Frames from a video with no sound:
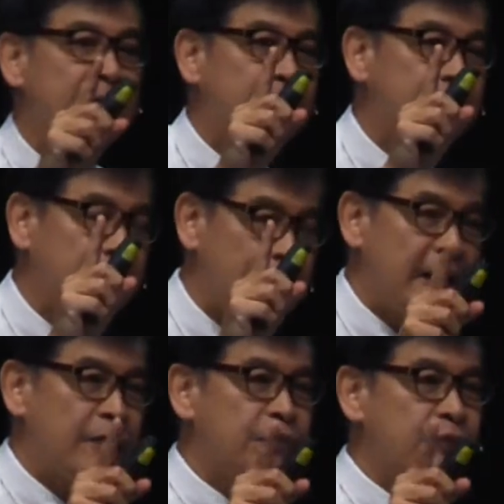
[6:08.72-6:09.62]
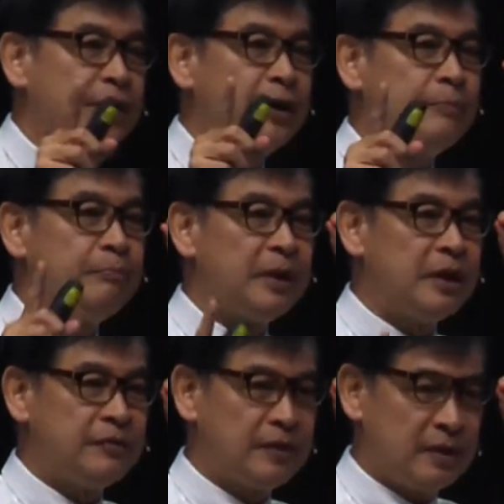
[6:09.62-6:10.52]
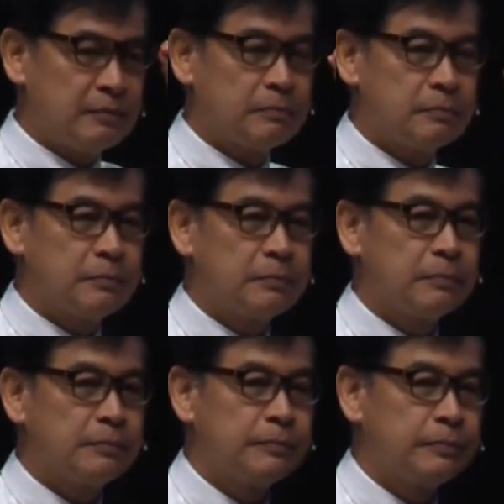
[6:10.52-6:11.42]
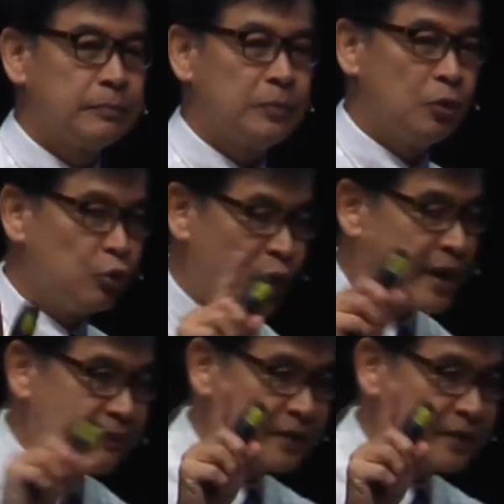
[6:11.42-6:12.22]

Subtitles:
in every believer. Don't ever